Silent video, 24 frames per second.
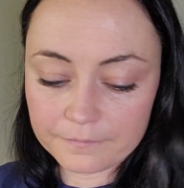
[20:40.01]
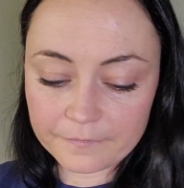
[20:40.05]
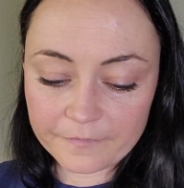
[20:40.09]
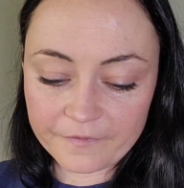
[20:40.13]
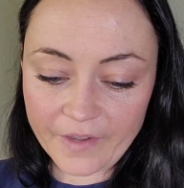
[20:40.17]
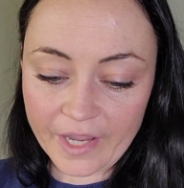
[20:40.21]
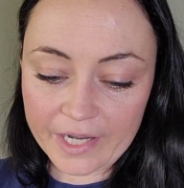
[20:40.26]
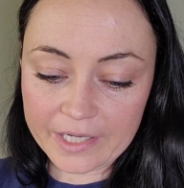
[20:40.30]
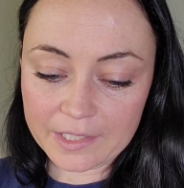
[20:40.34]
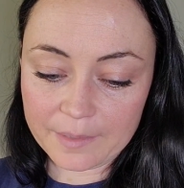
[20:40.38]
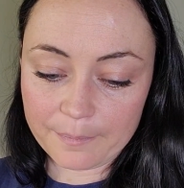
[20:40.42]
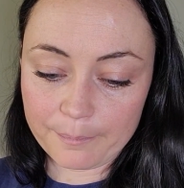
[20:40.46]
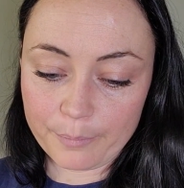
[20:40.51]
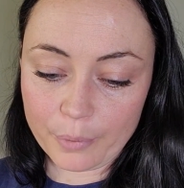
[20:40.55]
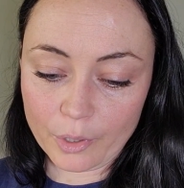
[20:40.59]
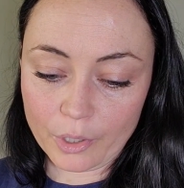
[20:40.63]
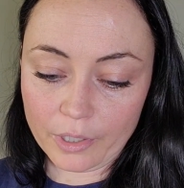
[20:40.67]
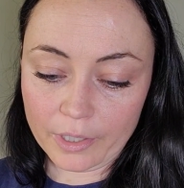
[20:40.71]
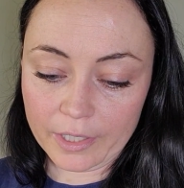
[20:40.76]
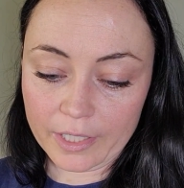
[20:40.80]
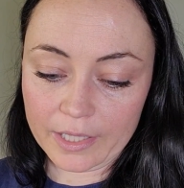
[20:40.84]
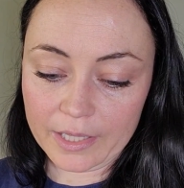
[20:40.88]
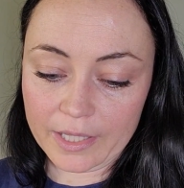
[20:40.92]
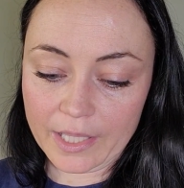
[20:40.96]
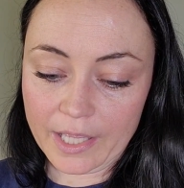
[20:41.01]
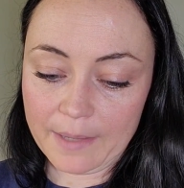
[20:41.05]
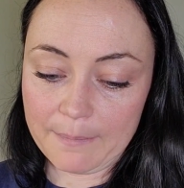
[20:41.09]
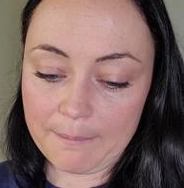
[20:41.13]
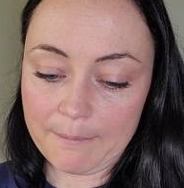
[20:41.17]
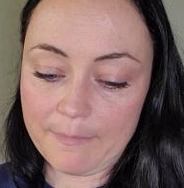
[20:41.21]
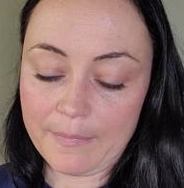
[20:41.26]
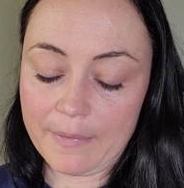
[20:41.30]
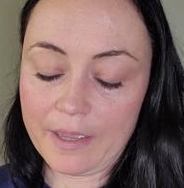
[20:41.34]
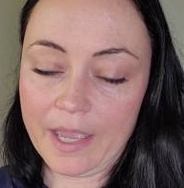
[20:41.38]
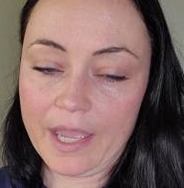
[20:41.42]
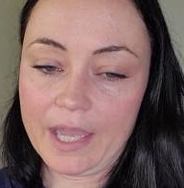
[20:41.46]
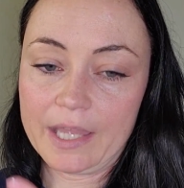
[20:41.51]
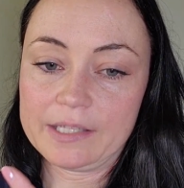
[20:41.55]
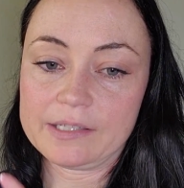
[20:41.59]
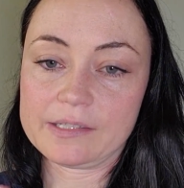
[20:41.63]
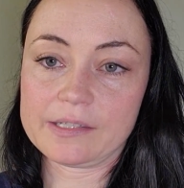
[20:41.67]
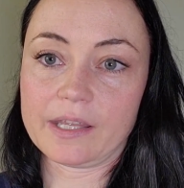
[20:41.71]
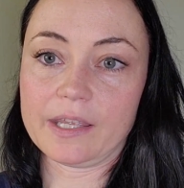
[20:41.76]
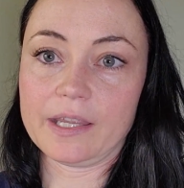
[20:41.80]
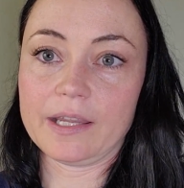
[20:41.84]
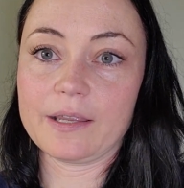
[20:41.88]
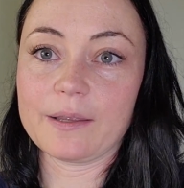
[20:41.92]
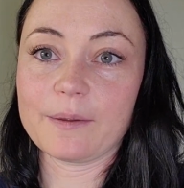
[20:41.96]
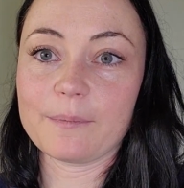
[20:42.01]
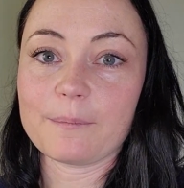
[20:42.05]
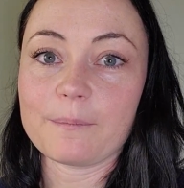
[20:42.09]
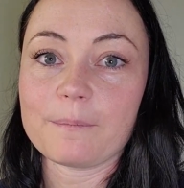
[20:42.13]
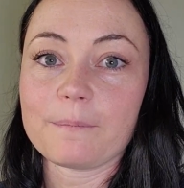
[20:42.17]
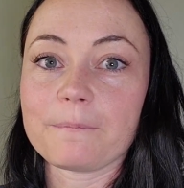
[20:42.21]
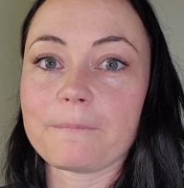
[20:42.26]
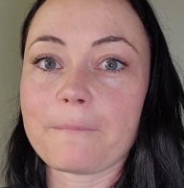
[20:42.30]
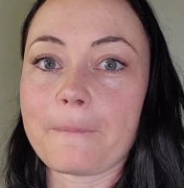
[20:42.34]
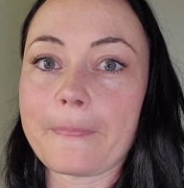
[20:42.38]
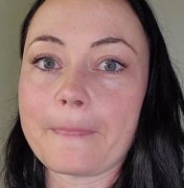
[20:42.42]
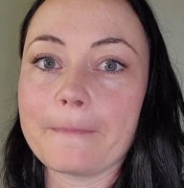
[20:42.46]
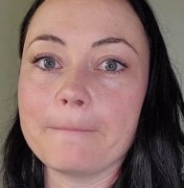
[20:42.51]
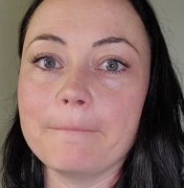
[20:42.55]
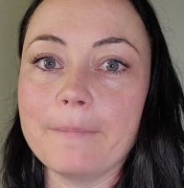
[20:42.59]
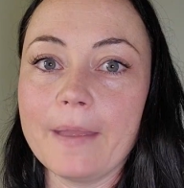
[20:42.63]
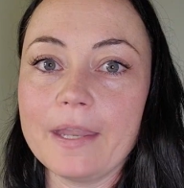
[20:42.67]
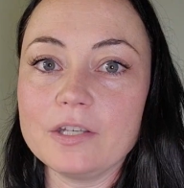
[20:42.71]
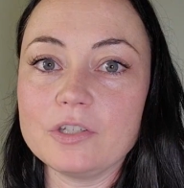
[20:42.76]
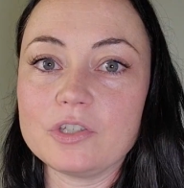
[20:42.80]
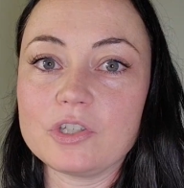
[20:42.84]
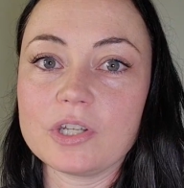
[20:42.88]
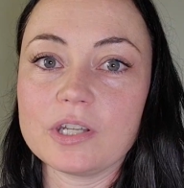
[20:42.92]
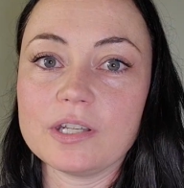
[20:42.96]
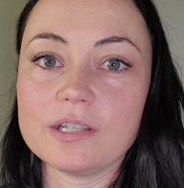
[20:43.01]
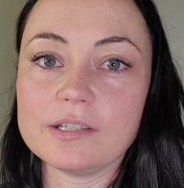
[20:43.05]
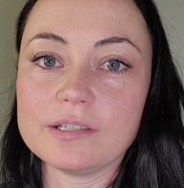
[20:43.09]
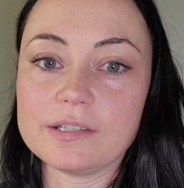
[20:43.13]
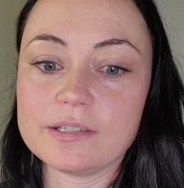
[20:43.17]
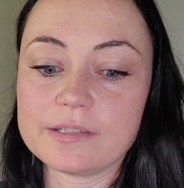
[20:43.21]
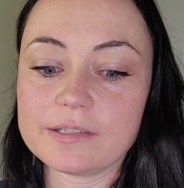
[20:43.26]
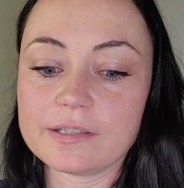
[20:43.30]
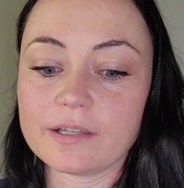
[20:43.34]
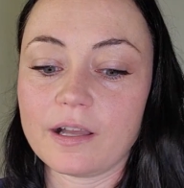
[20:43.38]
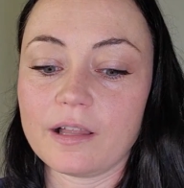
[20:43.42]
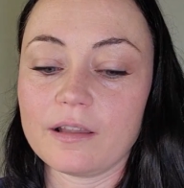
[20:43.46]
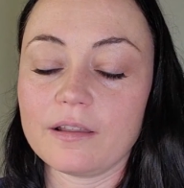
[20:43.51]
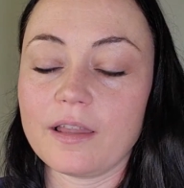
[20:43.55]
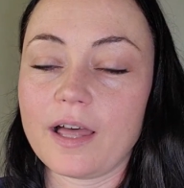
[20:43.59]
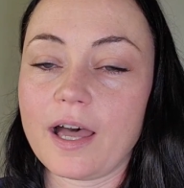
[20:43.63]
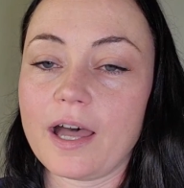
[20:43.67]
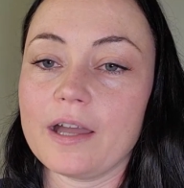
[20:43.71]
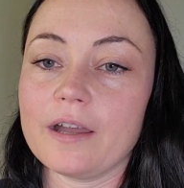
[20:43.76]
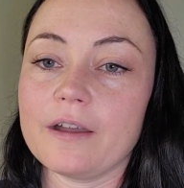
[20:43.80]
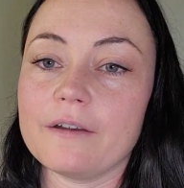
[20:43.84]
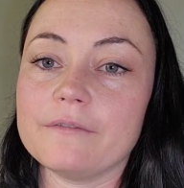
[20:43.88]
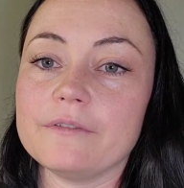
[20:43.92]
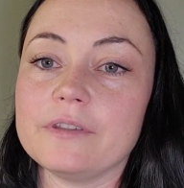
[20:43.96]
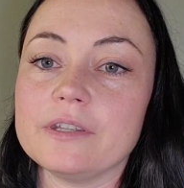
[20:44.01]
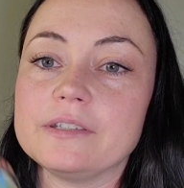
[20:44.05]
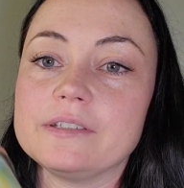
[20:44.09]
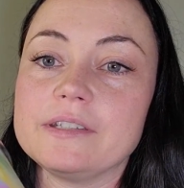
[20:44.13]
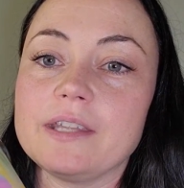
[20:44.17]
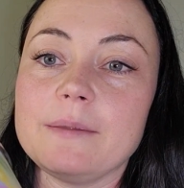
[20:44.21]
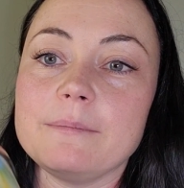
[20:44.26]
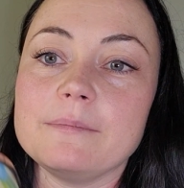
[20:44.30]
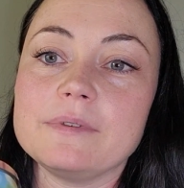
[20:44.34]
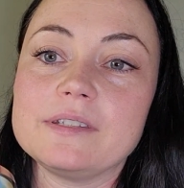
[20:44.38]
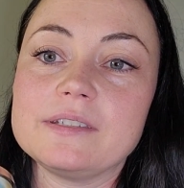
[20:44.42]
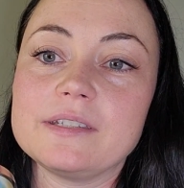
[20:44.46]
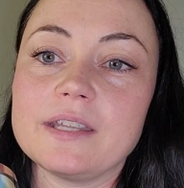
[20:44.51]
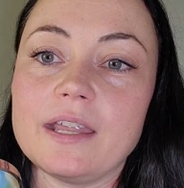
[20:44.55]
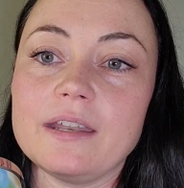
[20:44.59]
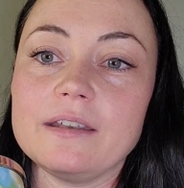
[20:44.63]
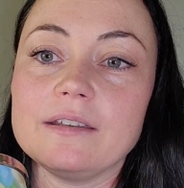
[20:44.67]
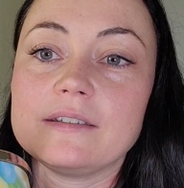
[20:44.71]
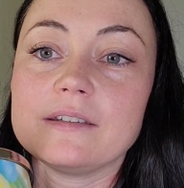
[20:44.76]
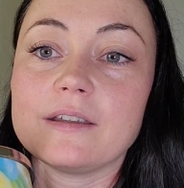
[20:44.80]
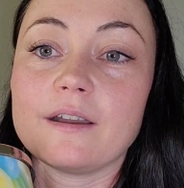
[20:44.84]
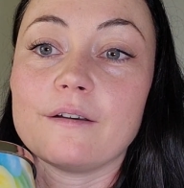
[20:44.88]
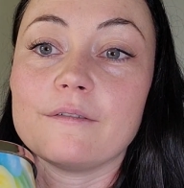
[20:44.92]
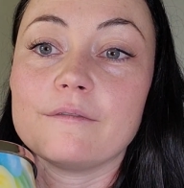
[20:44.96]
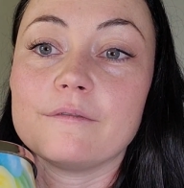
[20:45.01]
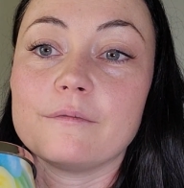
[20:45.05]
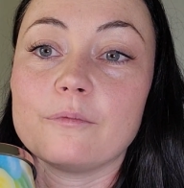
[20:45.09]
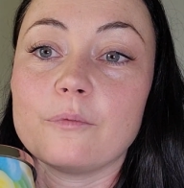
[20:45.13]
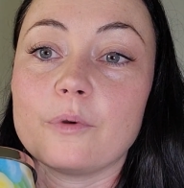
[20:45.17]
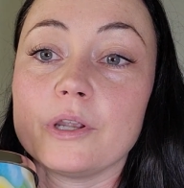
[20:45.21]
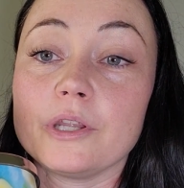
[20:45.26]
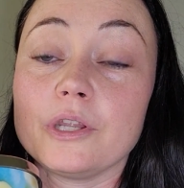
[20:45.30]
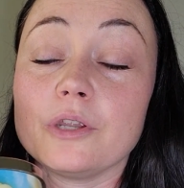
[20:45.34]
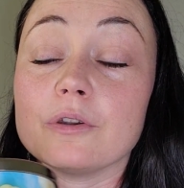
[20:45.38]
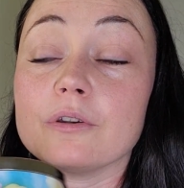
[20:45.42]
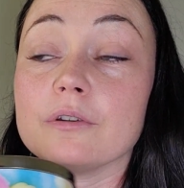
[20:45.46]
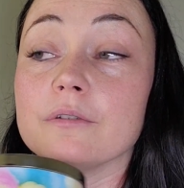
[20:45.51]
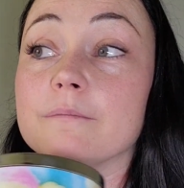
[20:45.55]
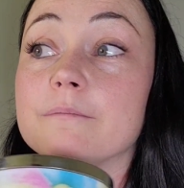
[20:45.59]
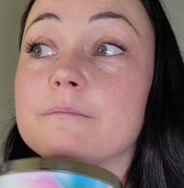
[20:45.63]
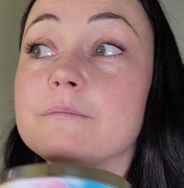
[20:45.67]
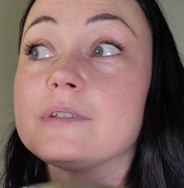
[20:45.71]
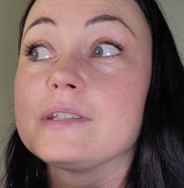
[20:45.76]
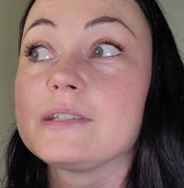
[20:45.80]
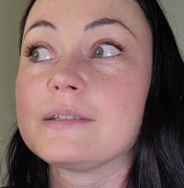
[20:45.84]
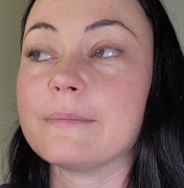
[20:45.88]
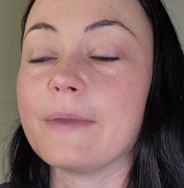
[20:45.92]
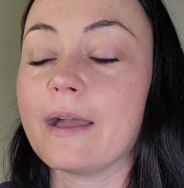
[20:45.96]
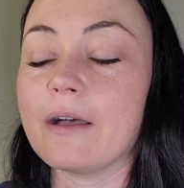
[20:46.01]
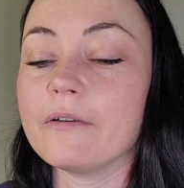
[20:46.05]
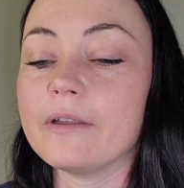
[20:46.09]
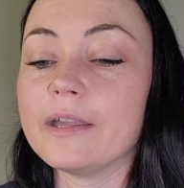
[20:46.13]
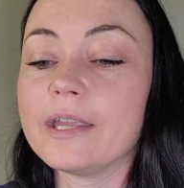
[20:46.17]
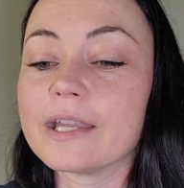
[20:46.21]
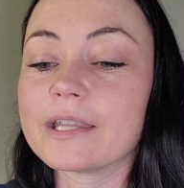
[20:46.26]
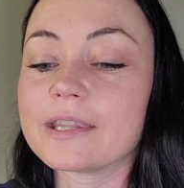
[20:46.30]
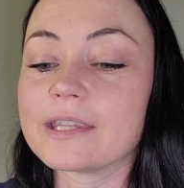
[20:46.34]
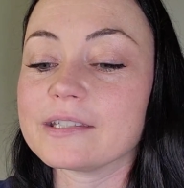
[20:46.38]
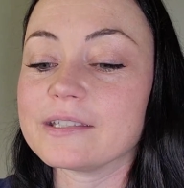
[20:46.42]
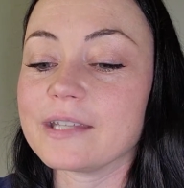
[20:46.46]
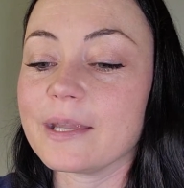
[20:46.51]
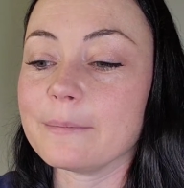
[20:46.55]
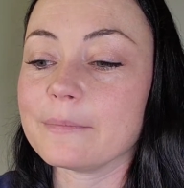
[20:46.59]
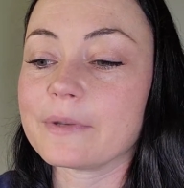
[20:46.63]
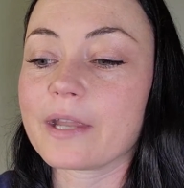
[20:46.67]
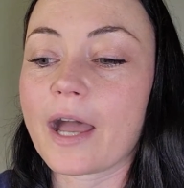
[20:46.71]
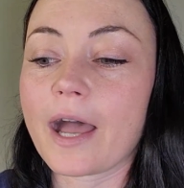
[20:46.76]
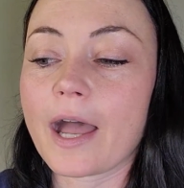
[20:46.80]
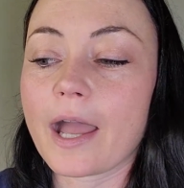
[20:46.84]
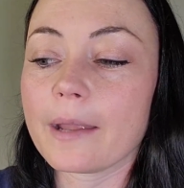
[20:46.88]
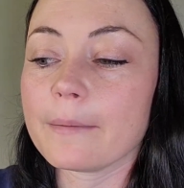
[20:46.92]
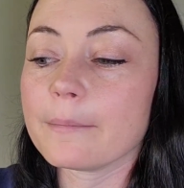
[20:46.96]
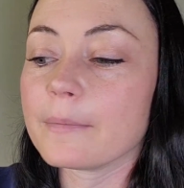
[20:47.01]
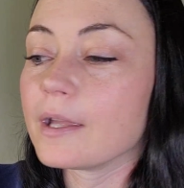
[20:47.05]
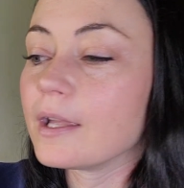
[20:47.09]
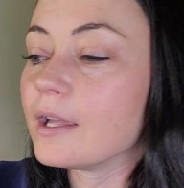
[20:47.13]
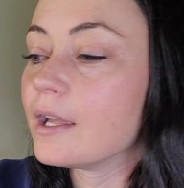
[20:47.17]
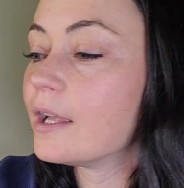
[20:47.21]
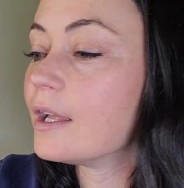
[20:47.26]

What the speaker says: find a book that has like mentions a lot of the same scent of what you're smelling at the same time.